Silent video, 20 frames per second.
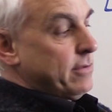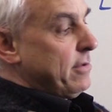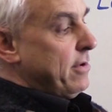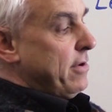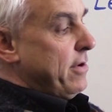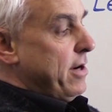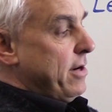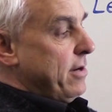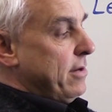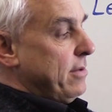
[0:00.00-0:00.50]

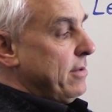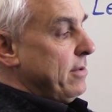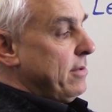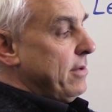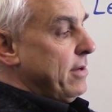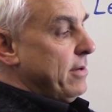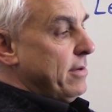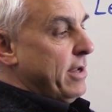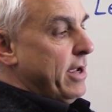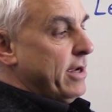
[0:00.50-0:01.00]
All right,
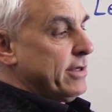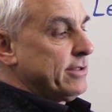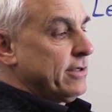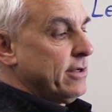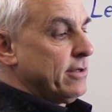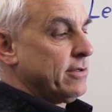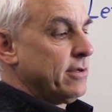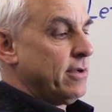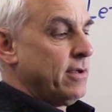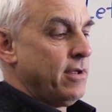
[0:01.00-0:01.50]

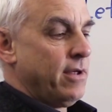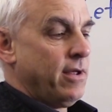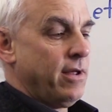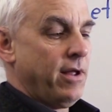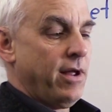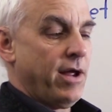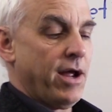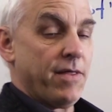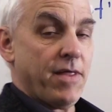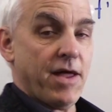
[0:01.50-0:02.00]
excellent.
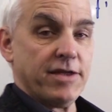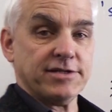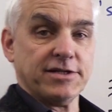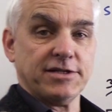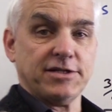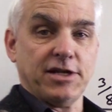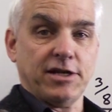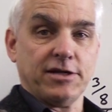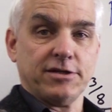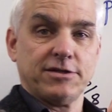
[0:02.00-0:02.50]
And that's a
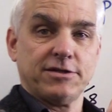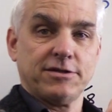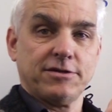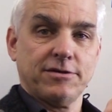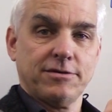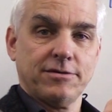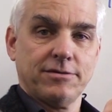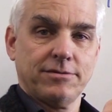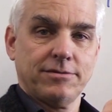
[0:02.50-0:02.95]
6.